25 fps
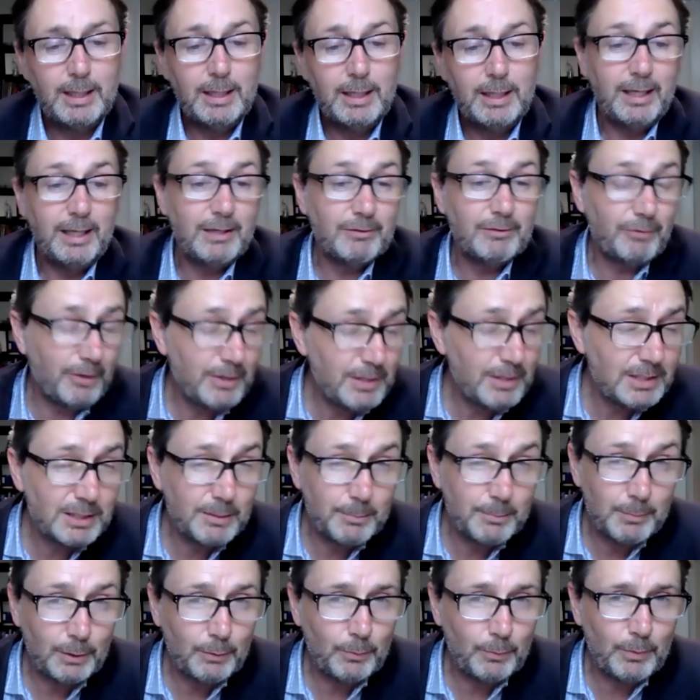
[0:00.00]
in a very
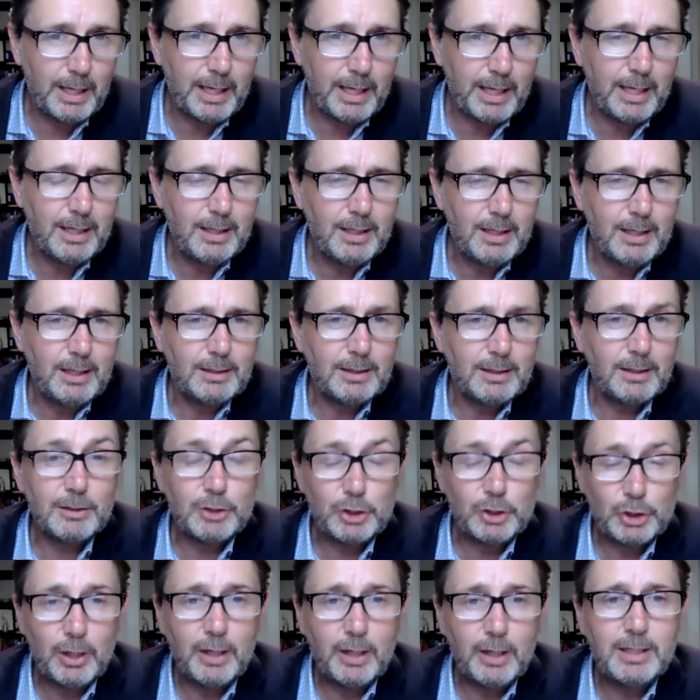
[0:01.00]
similar way that the
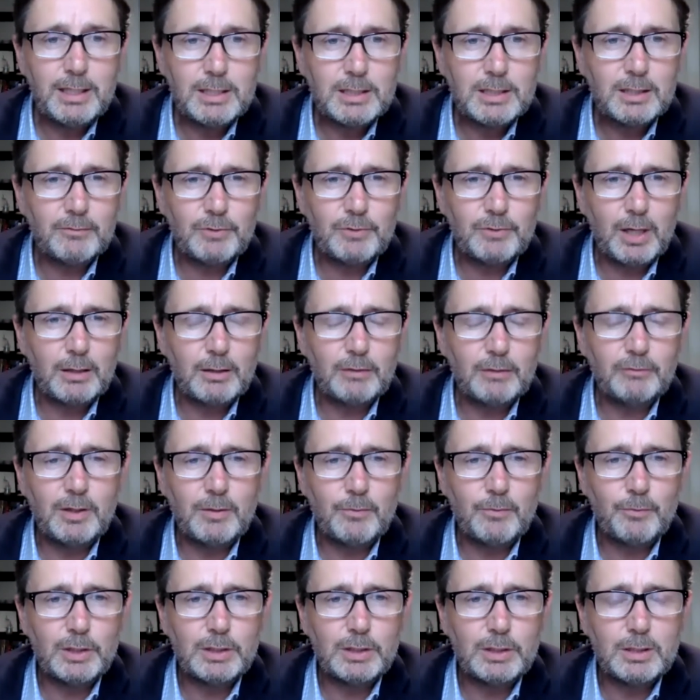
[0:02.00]
Chinese have done in
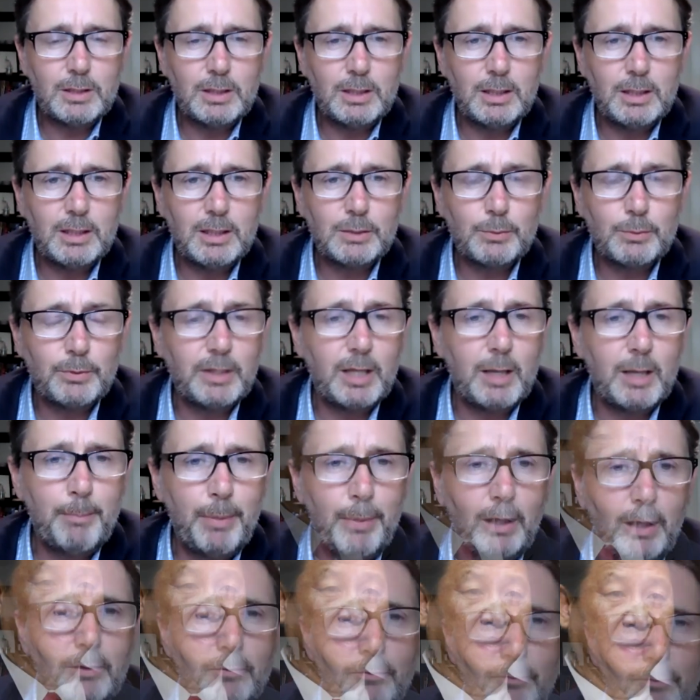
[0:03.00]
recent years with their
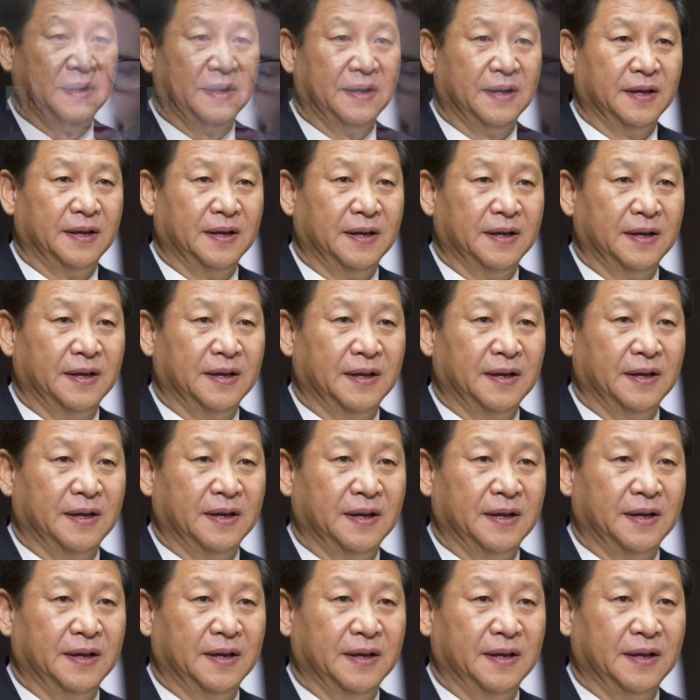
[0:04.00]
Belt and Road Initiative.
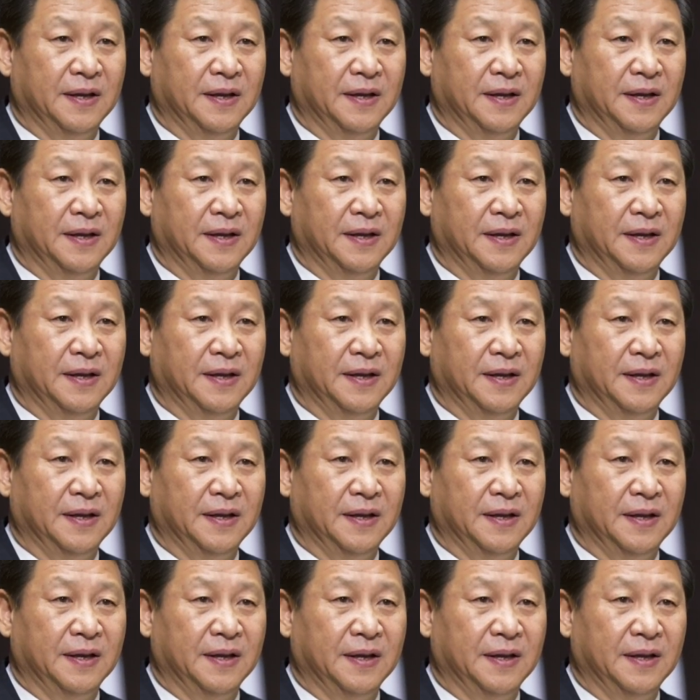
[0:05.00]
They've gone out
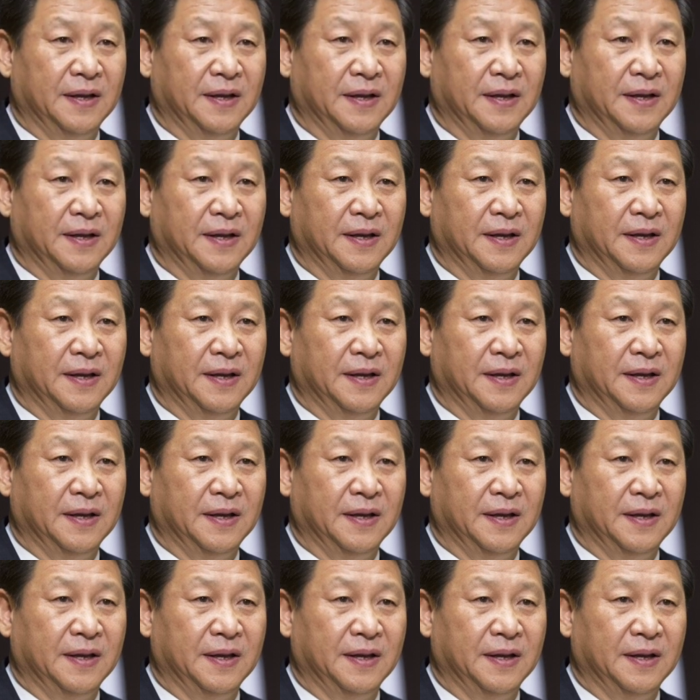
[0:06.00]
there and they're
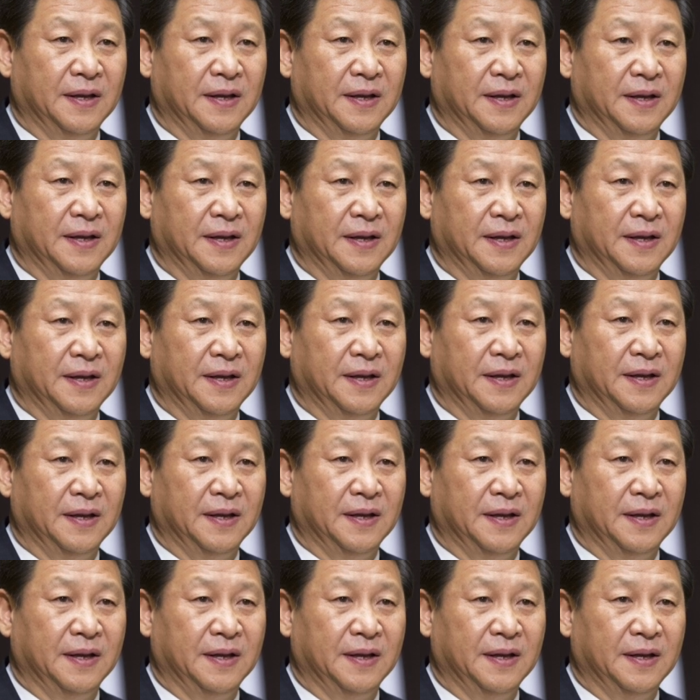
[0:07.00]
investing in
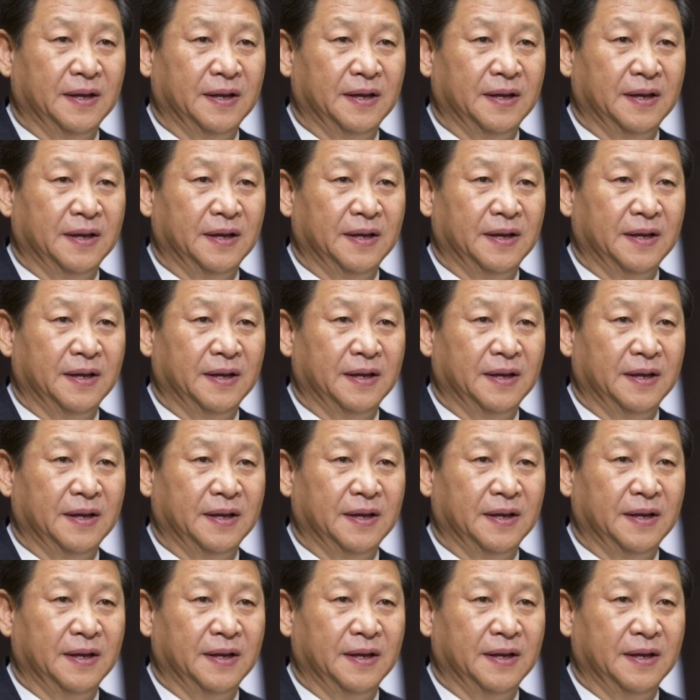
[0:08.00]
infrastructure projects around the